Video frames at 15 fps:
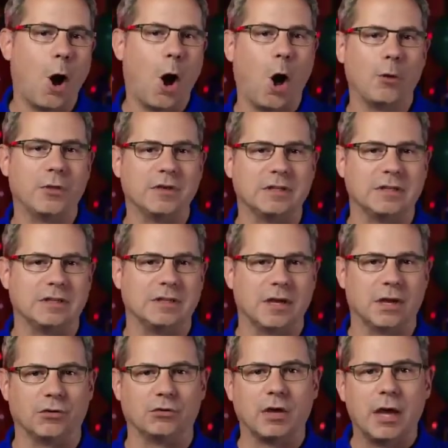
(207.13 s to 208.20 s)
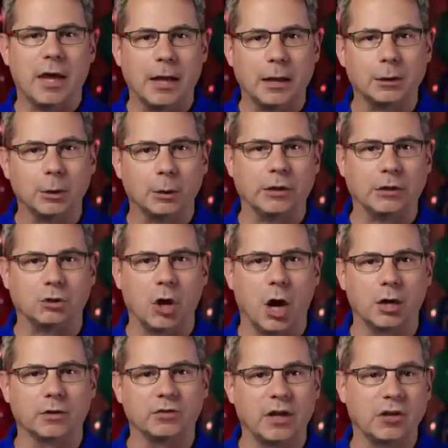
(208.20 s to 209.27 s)
All the details, including
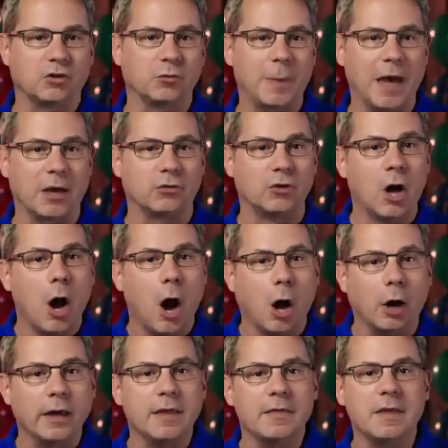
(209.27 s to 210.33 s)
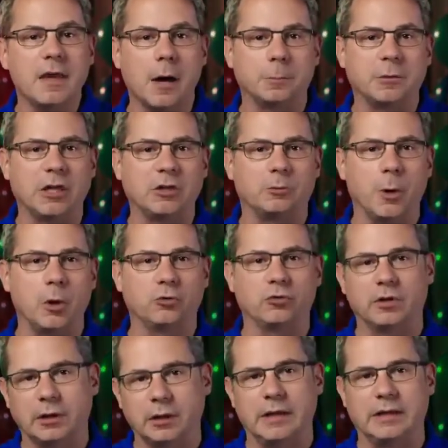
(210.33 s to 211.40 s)
docs and specs, are in the updates
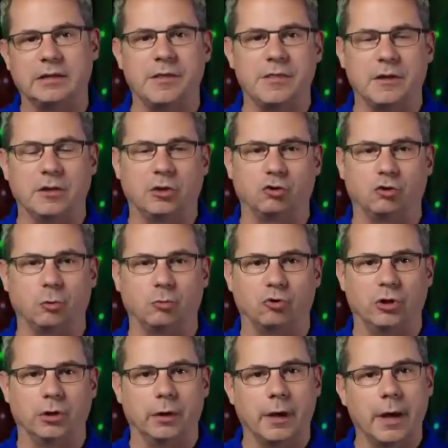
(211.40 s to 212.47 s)
post linked in the description.